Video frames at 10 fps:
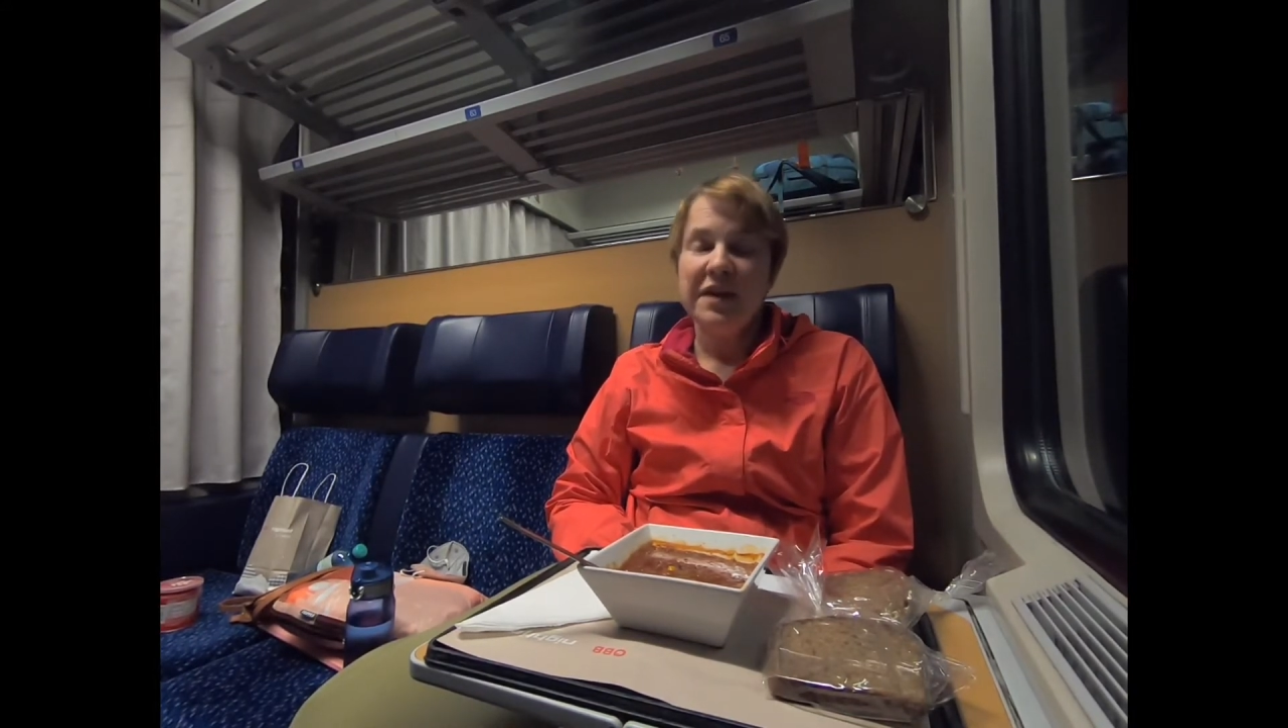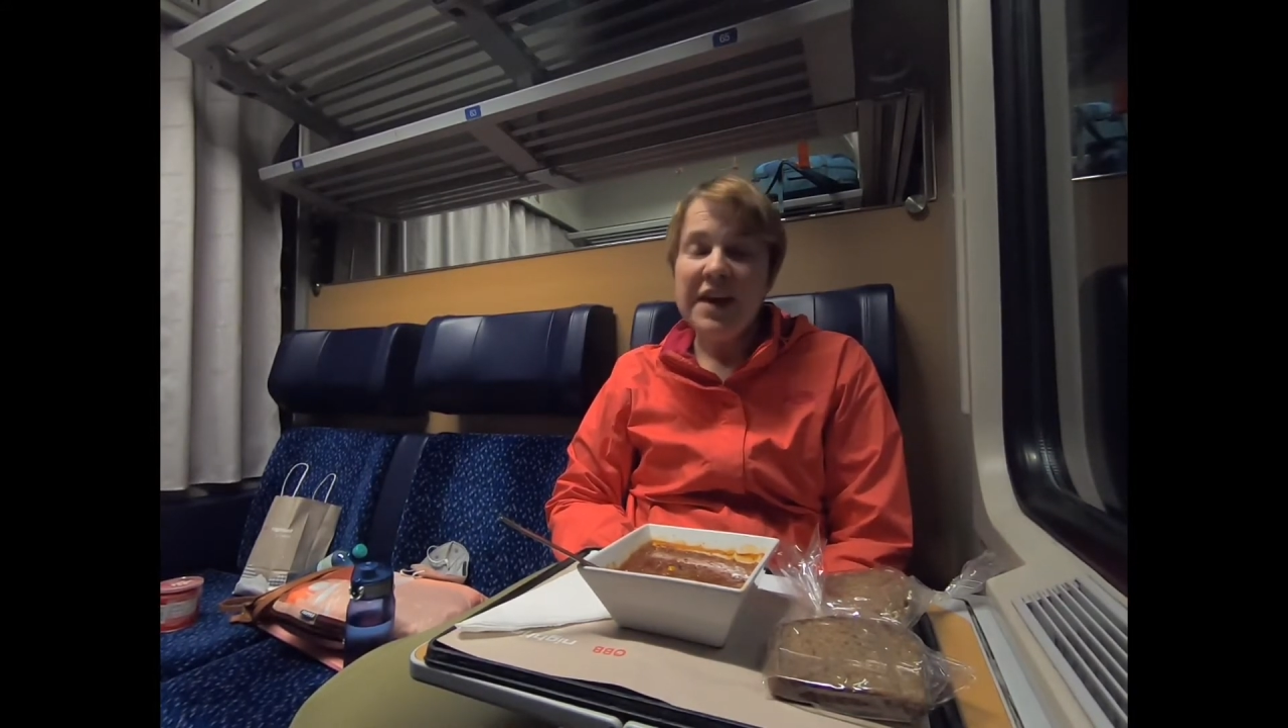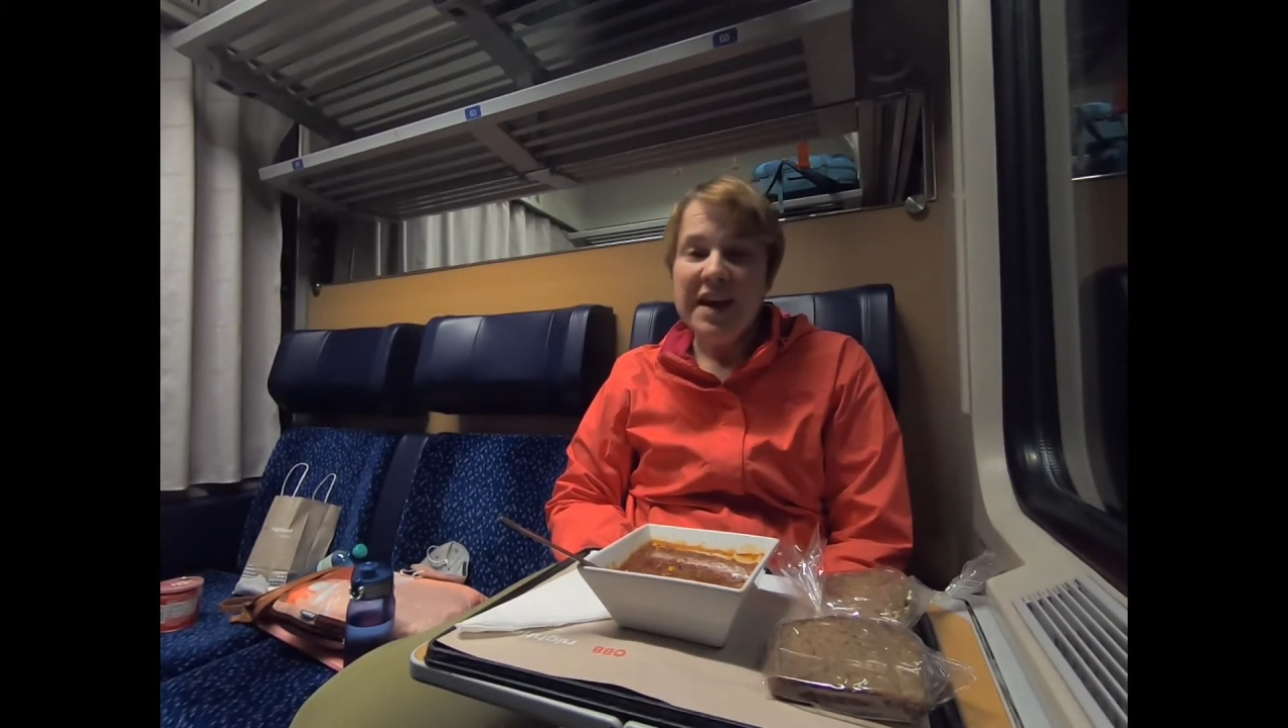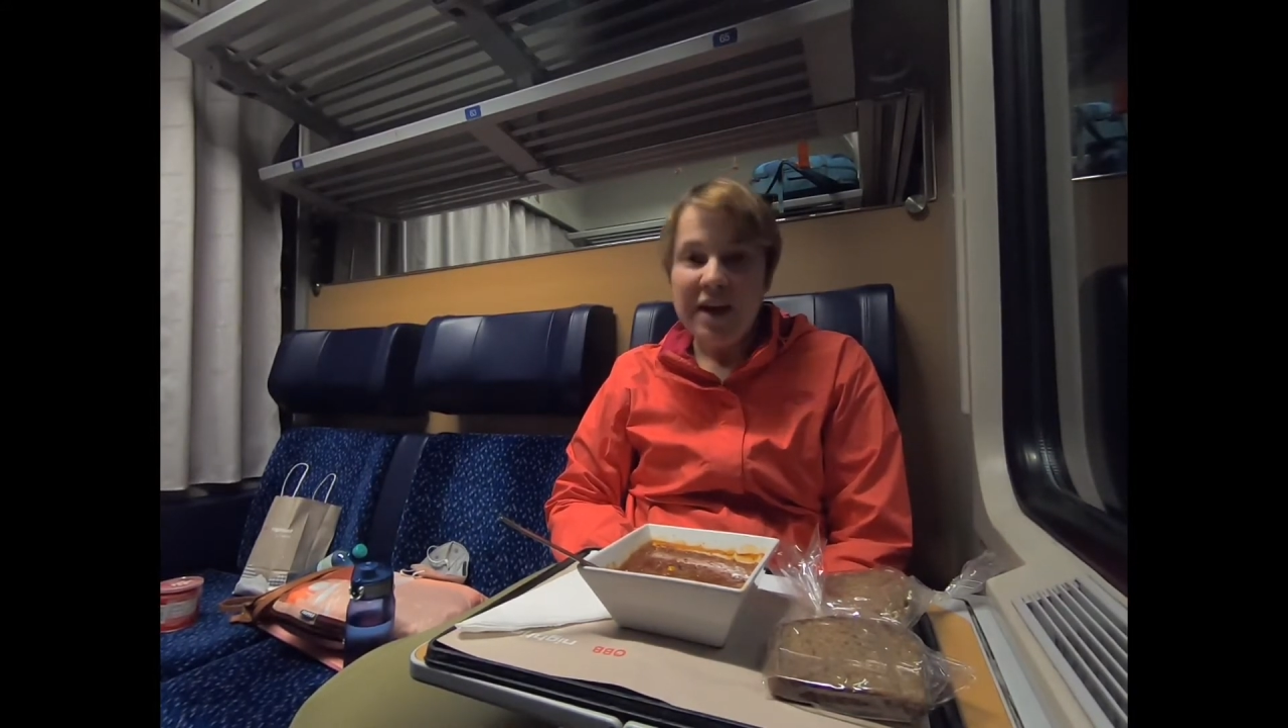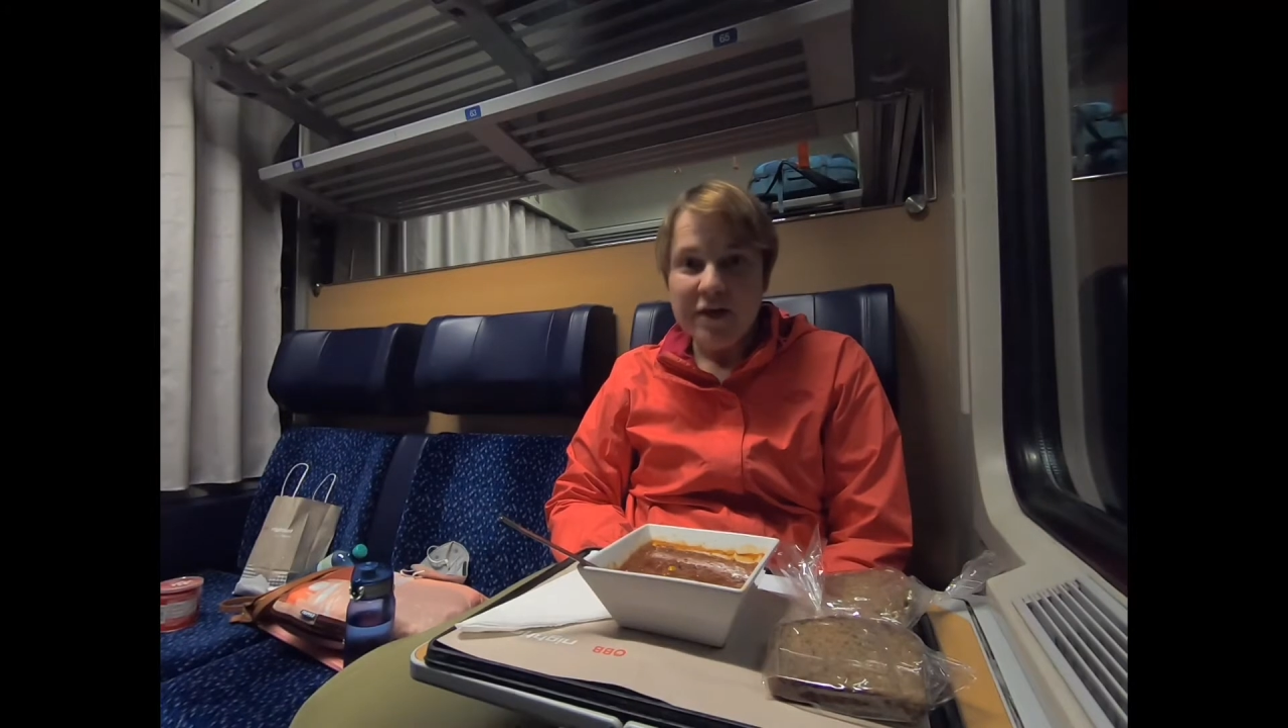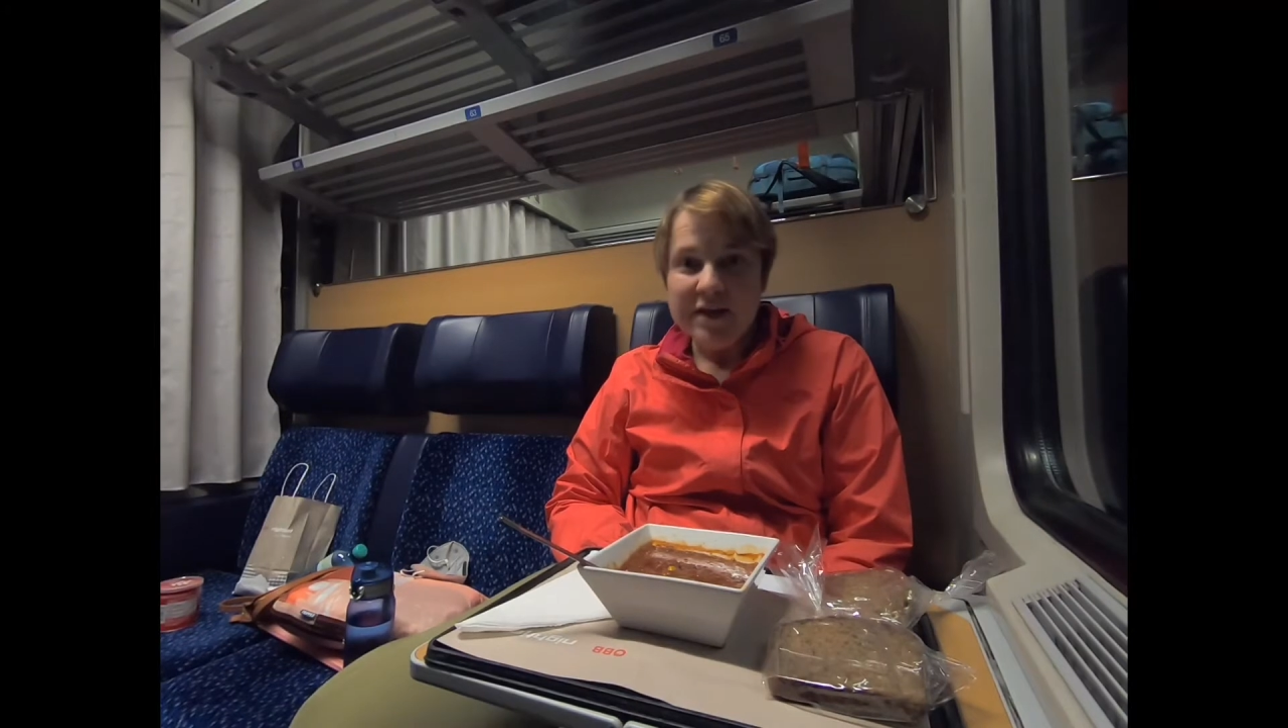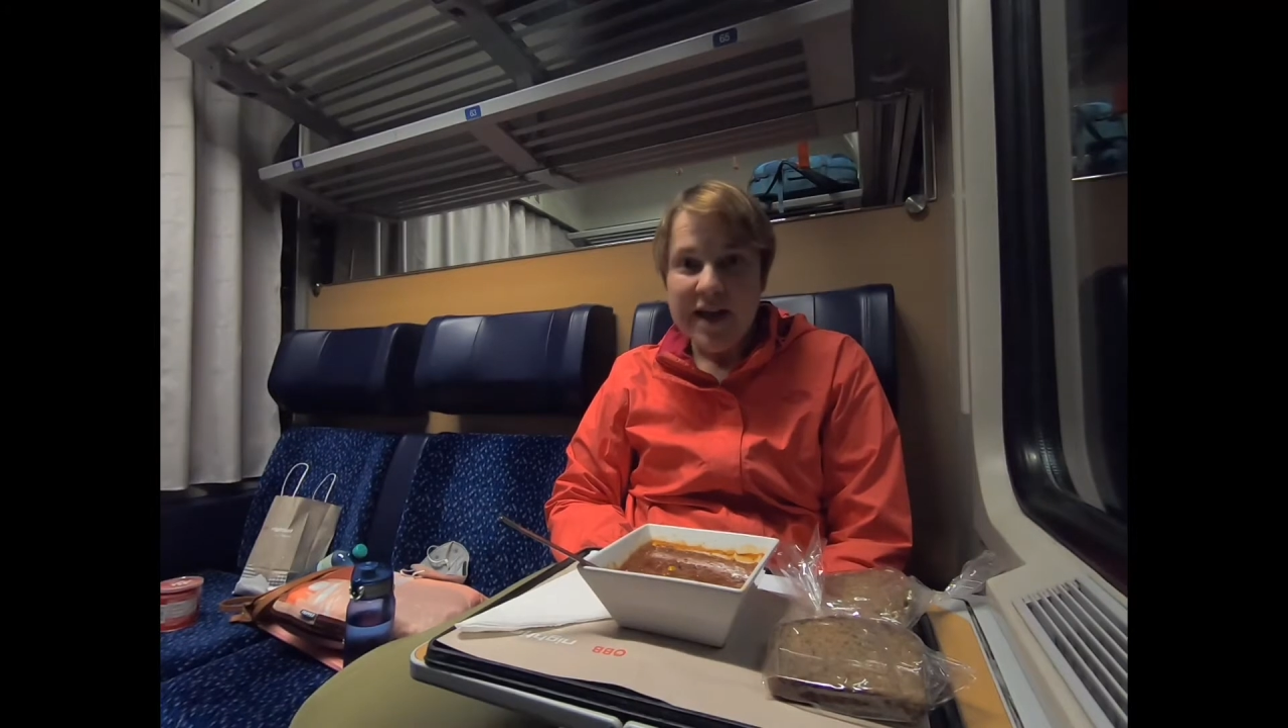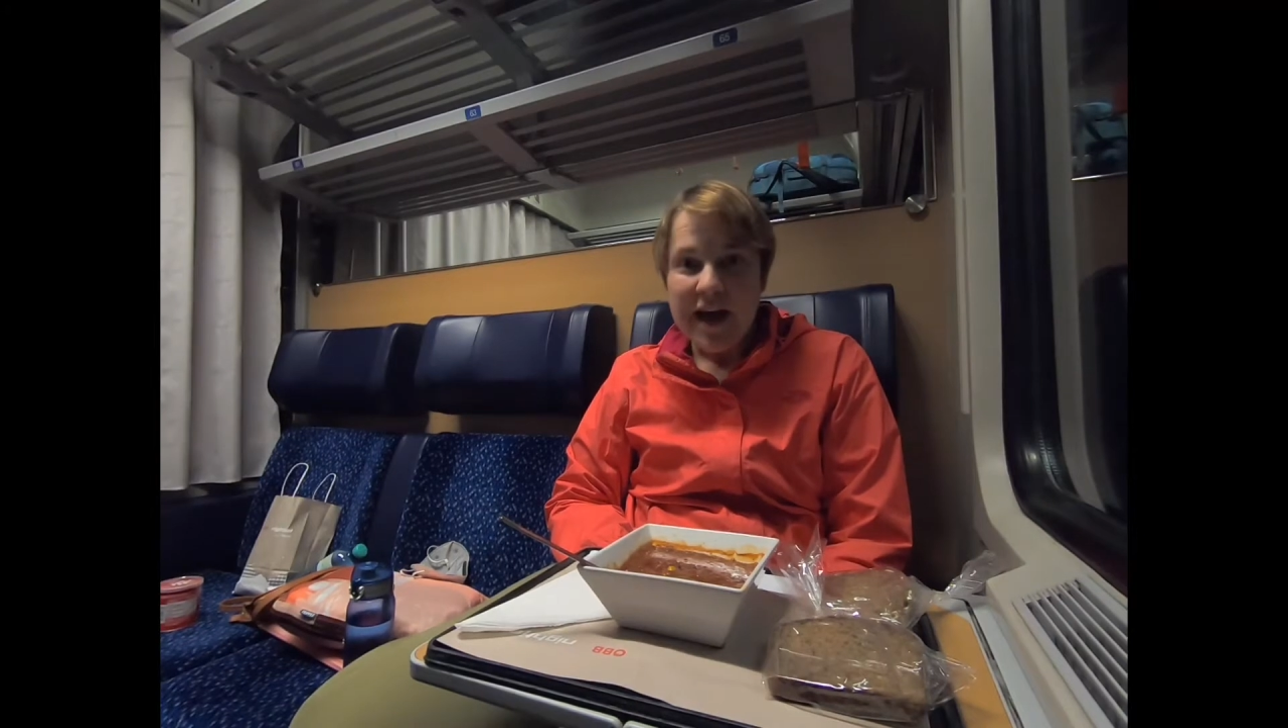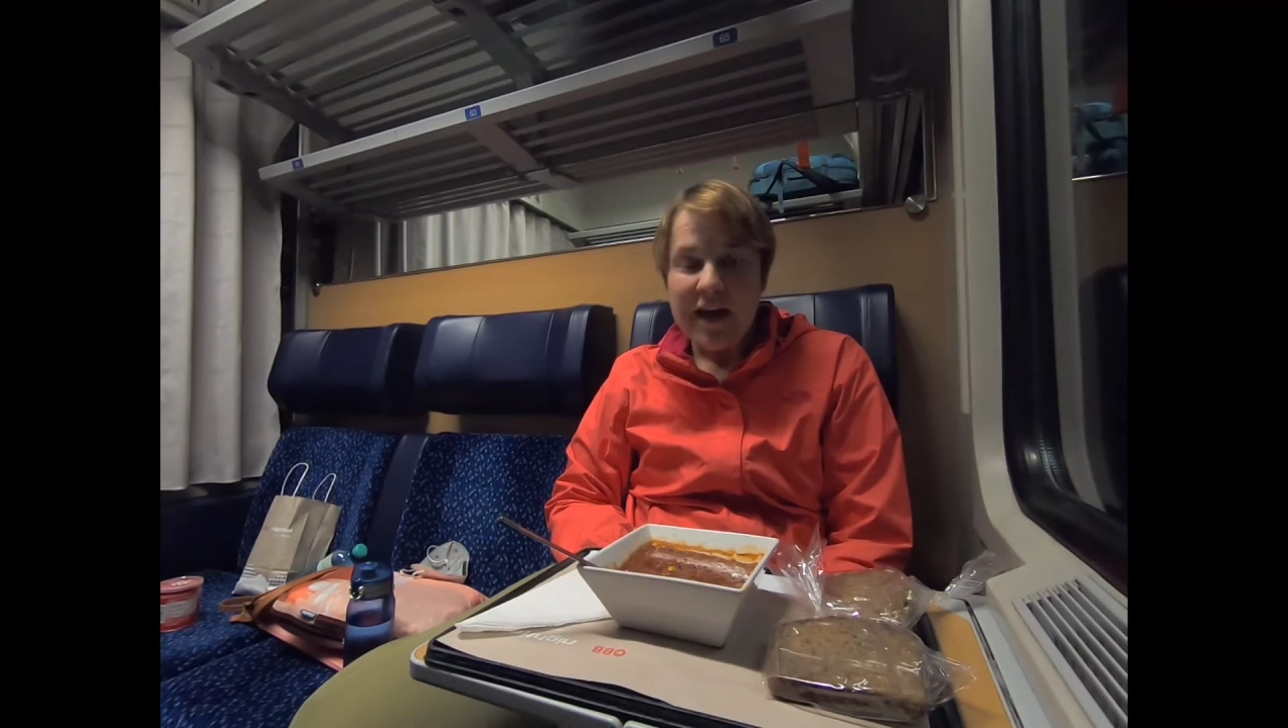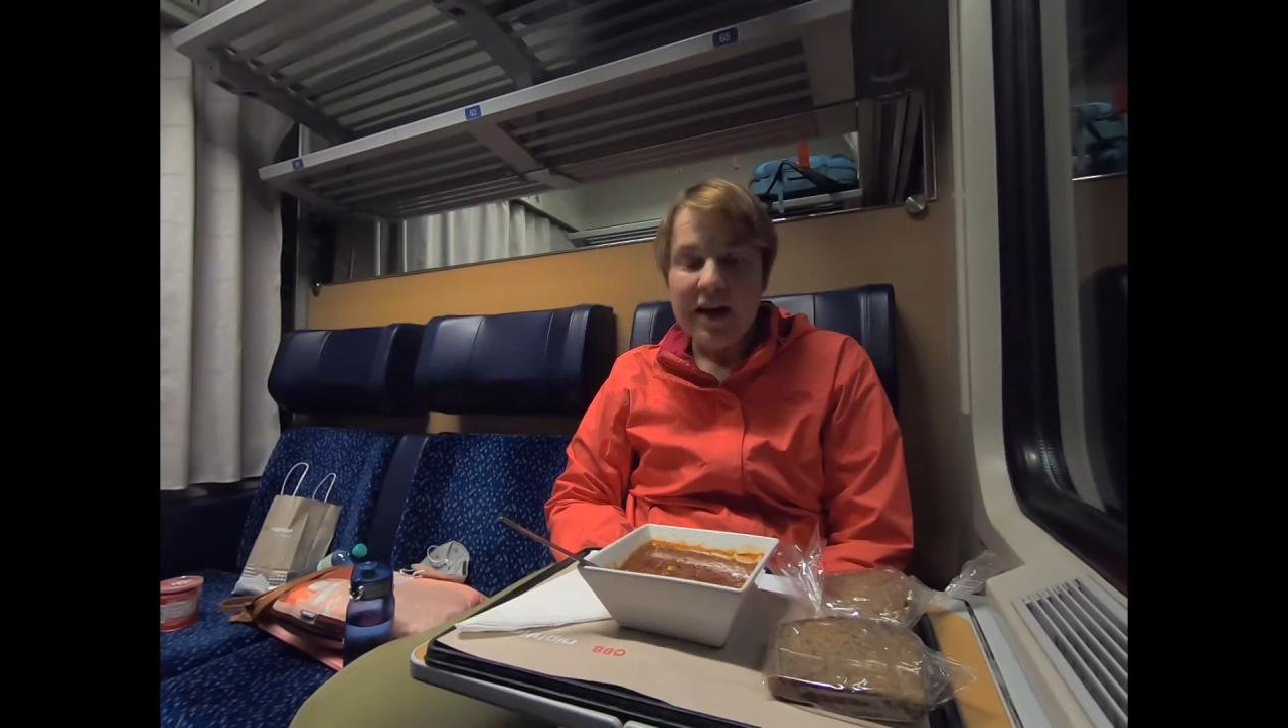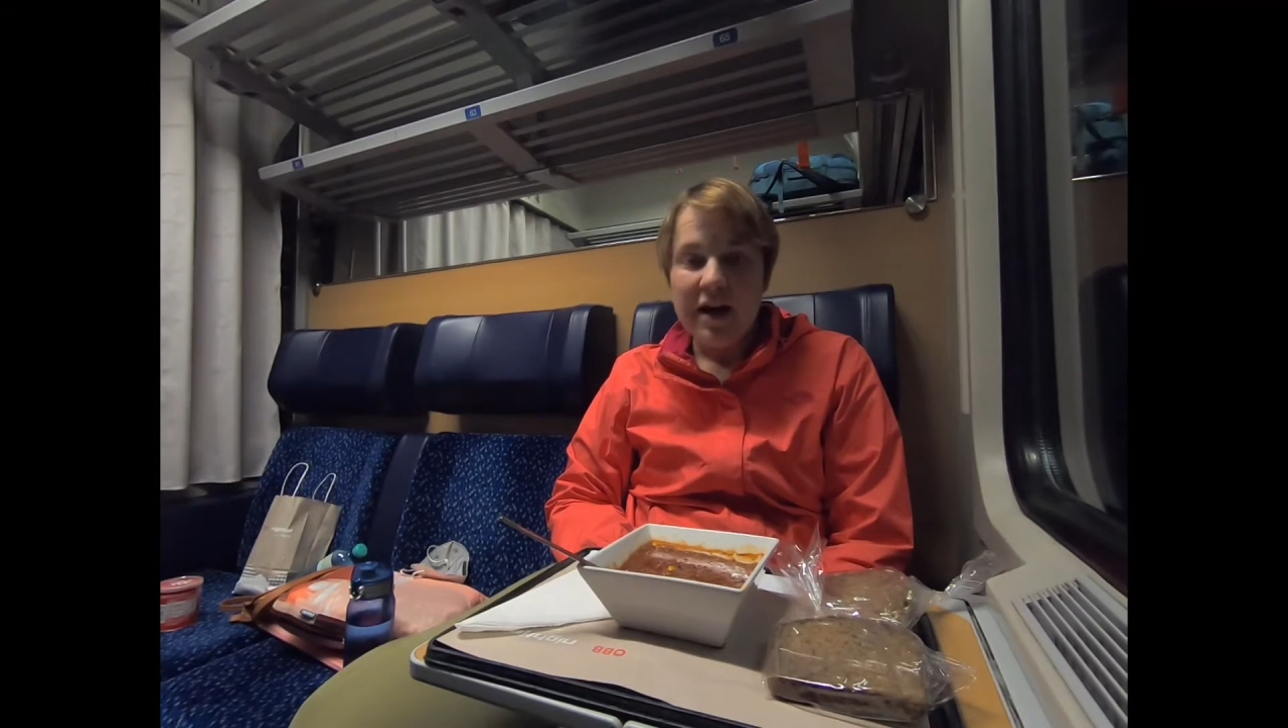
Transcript: thieves that